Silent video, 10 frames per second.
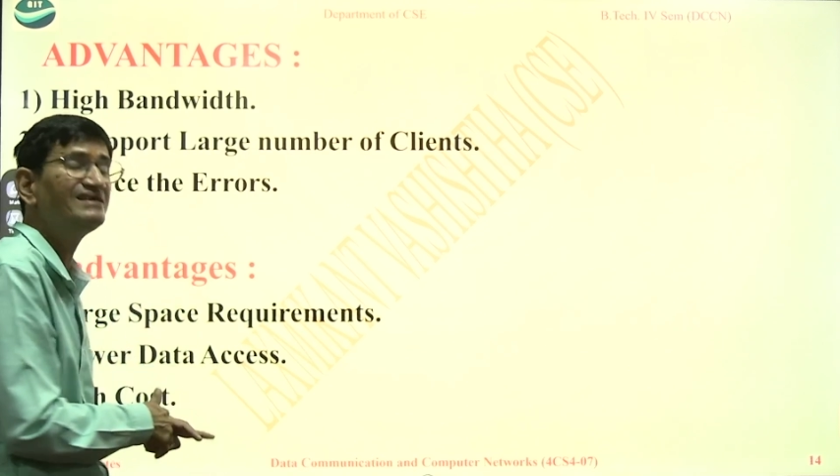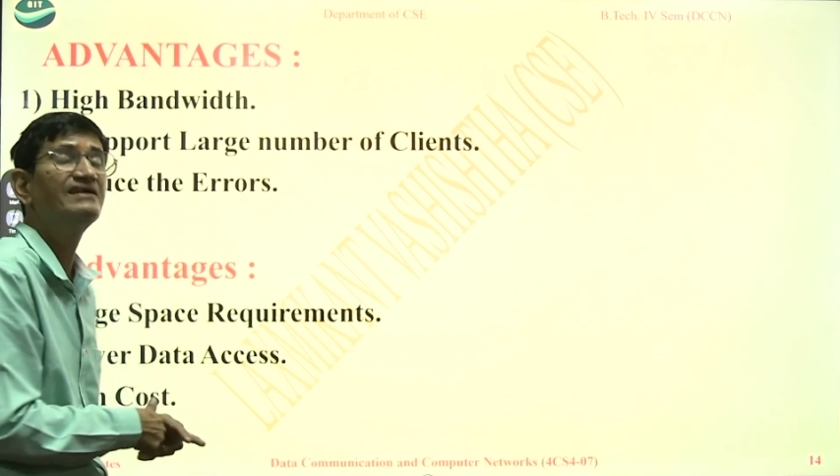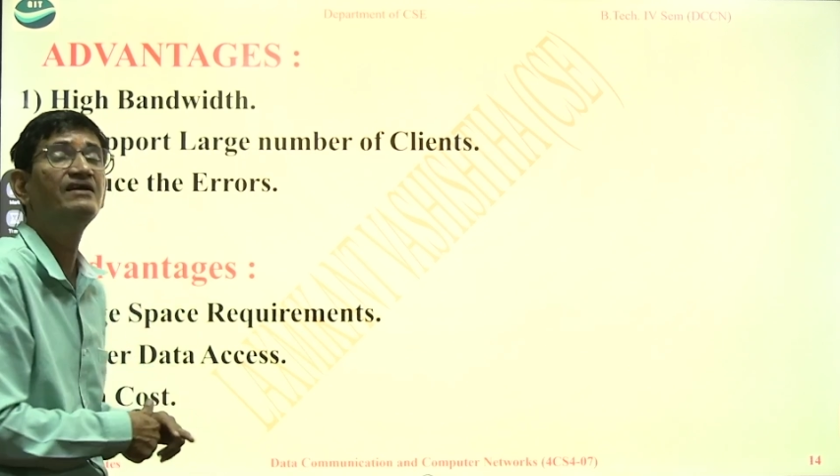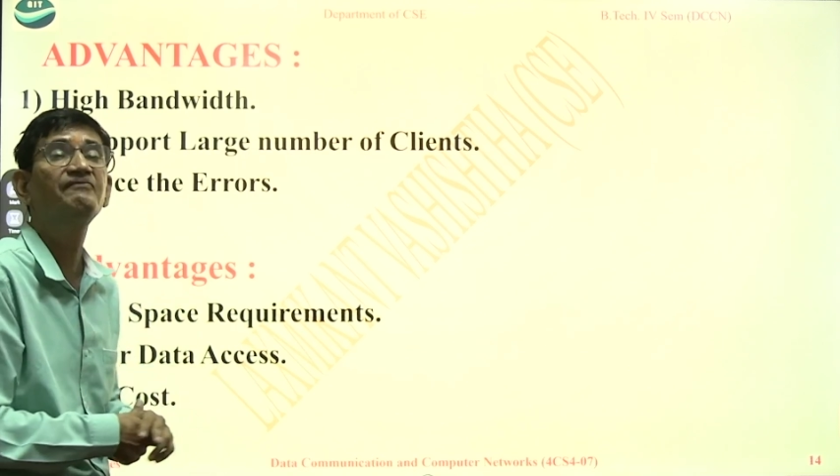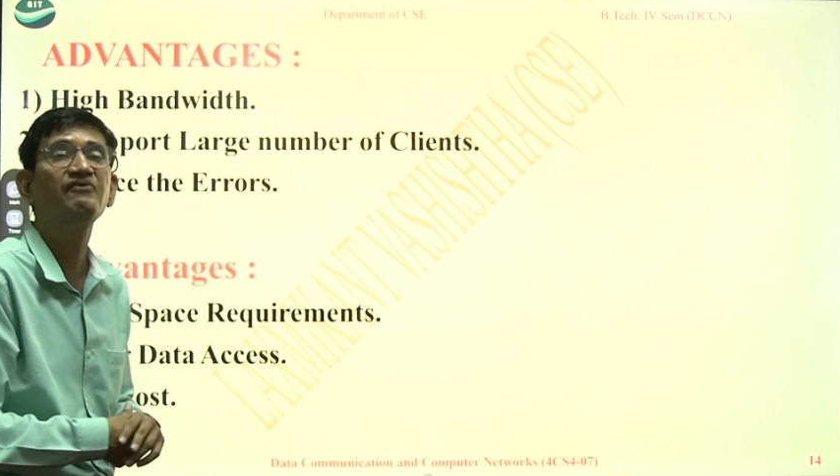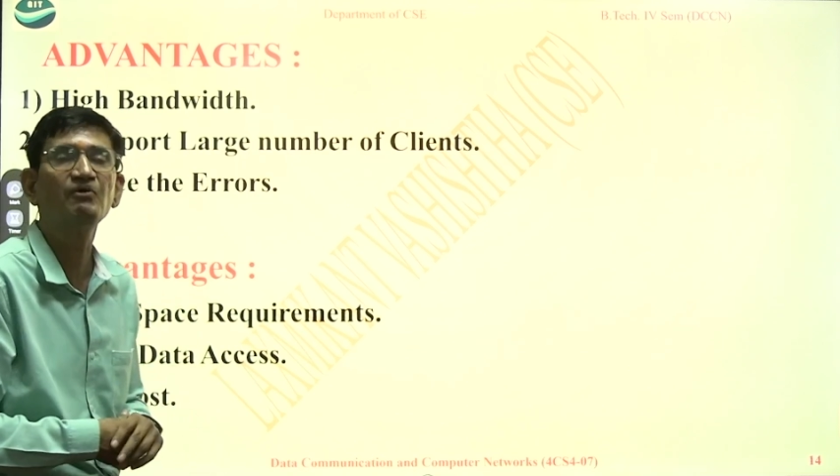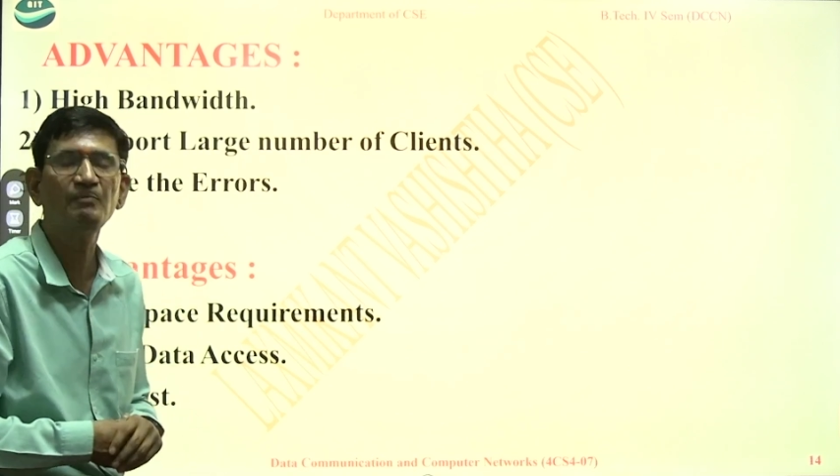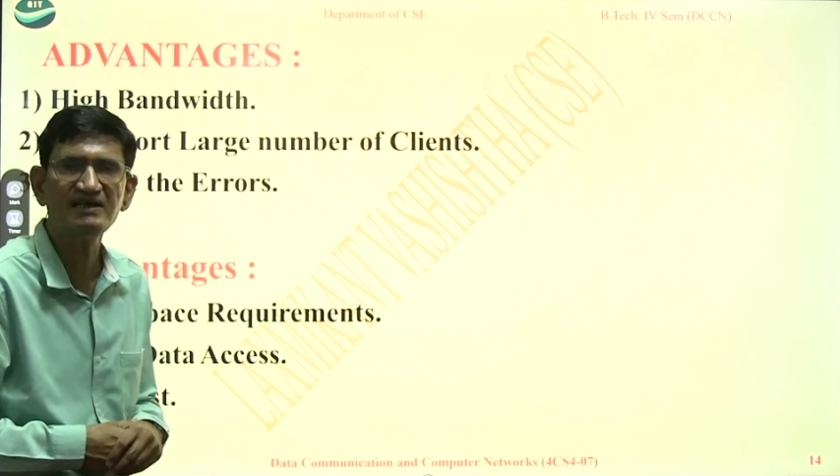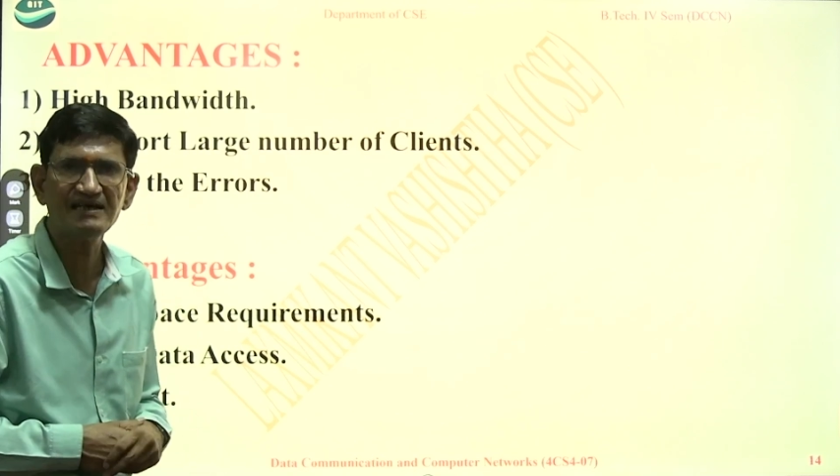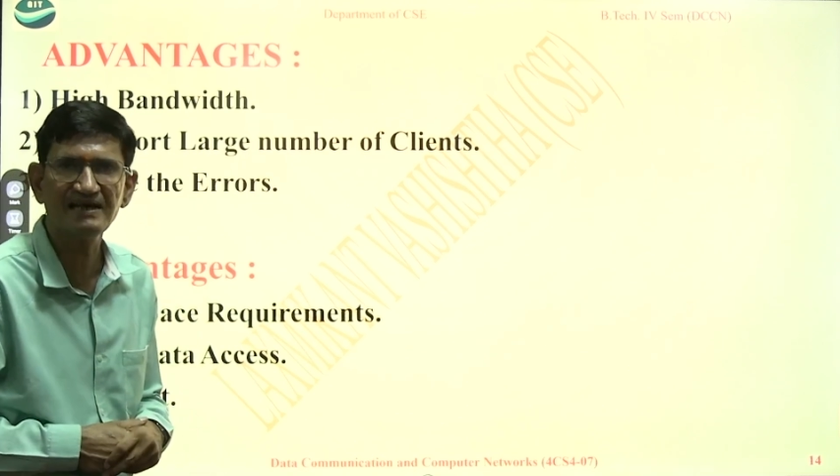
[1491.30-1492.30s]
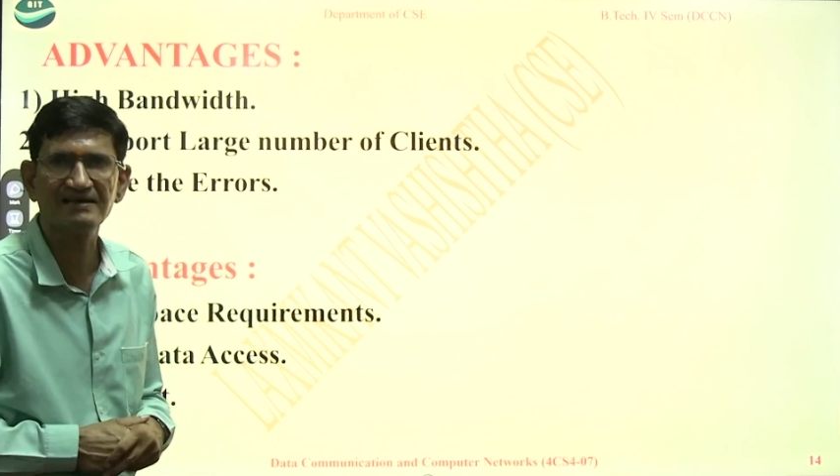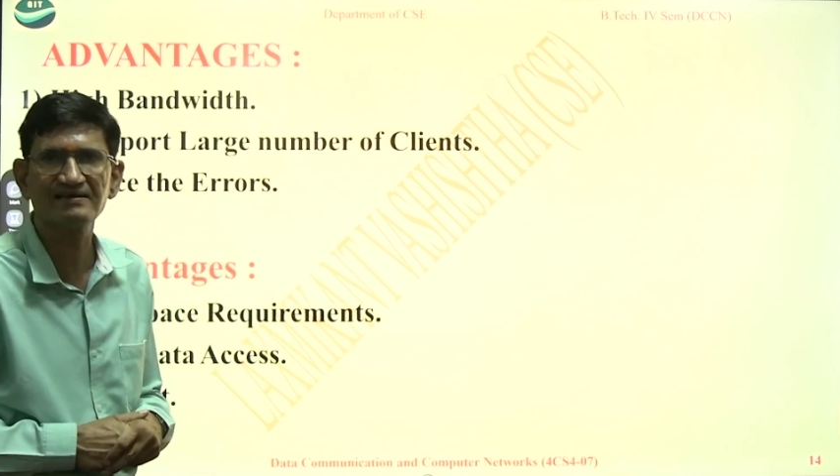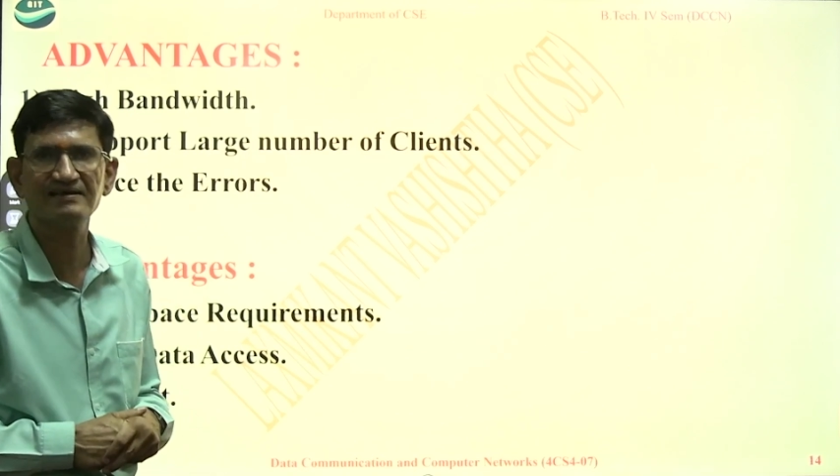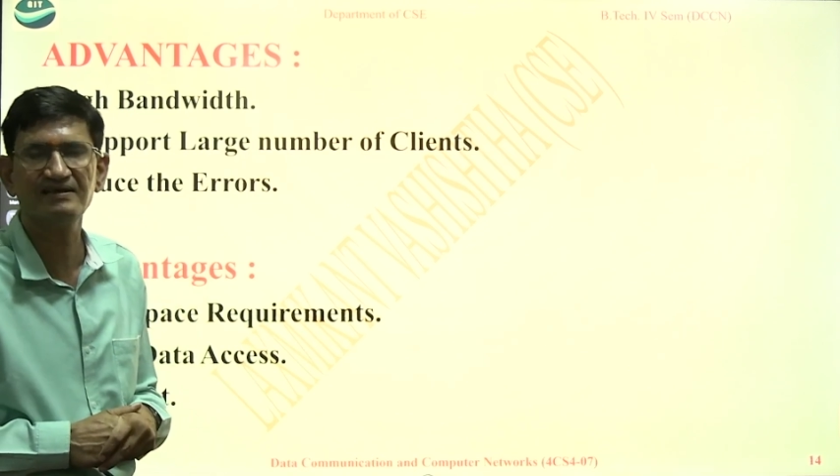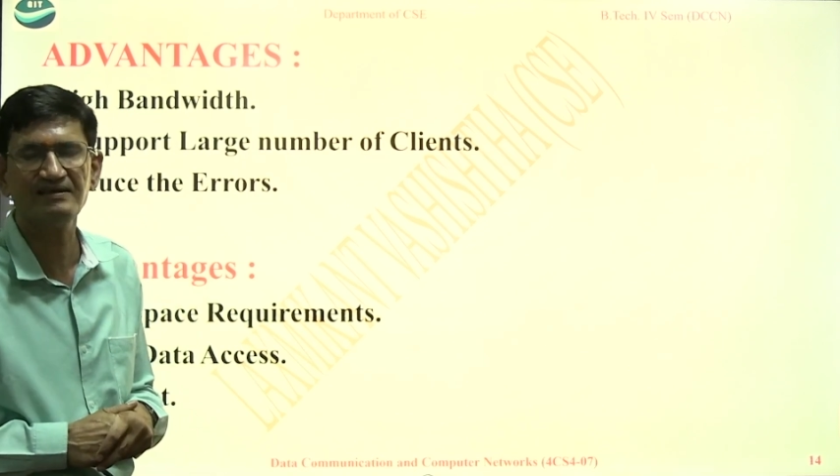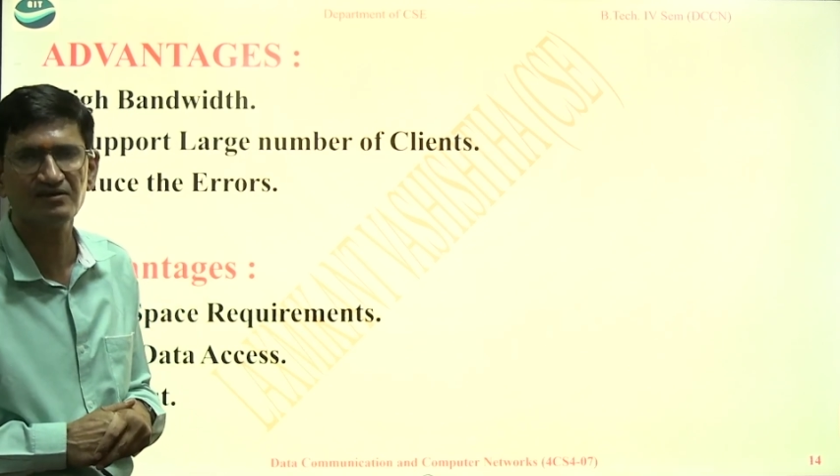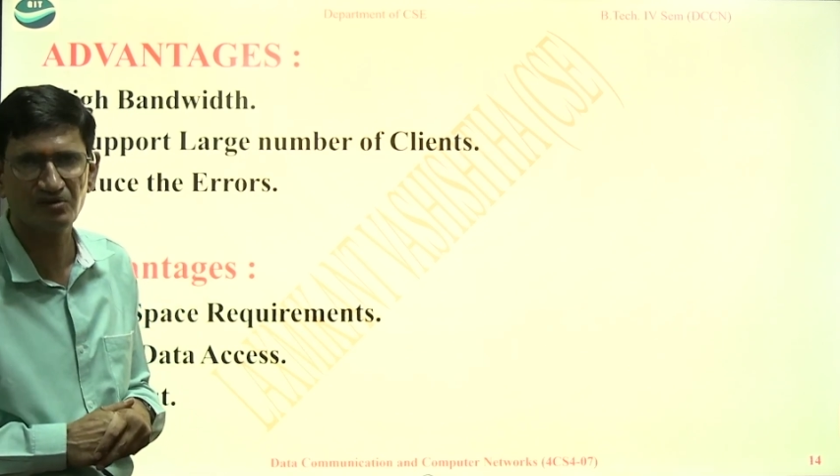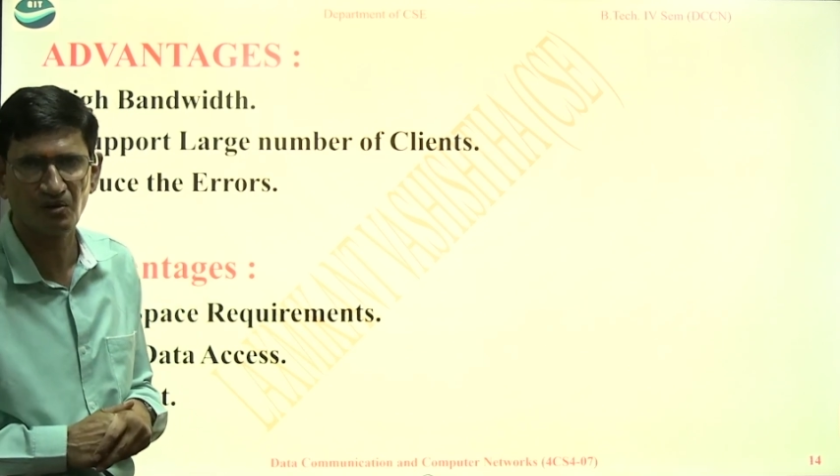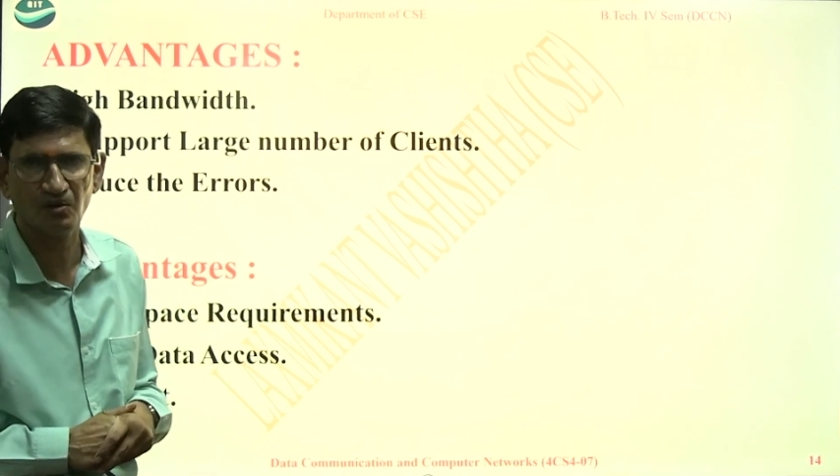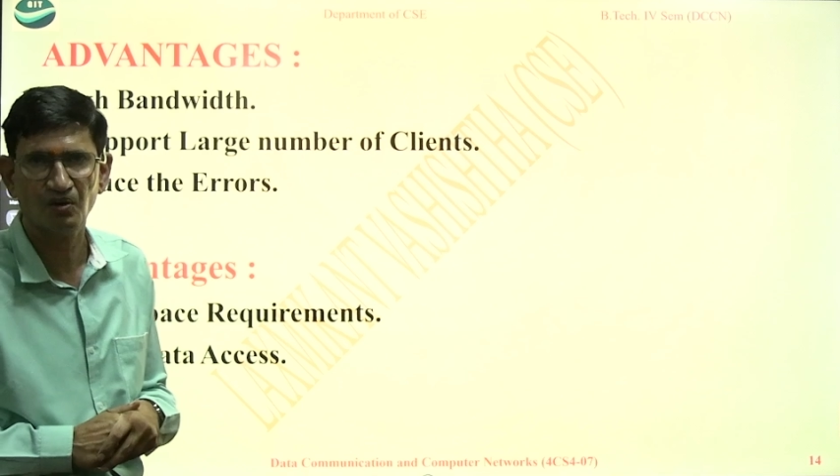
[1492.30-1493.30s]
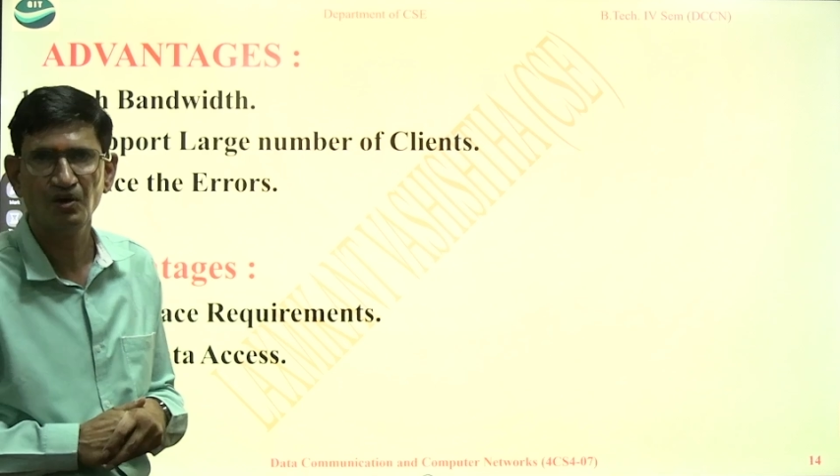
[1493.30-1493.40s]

information access is slow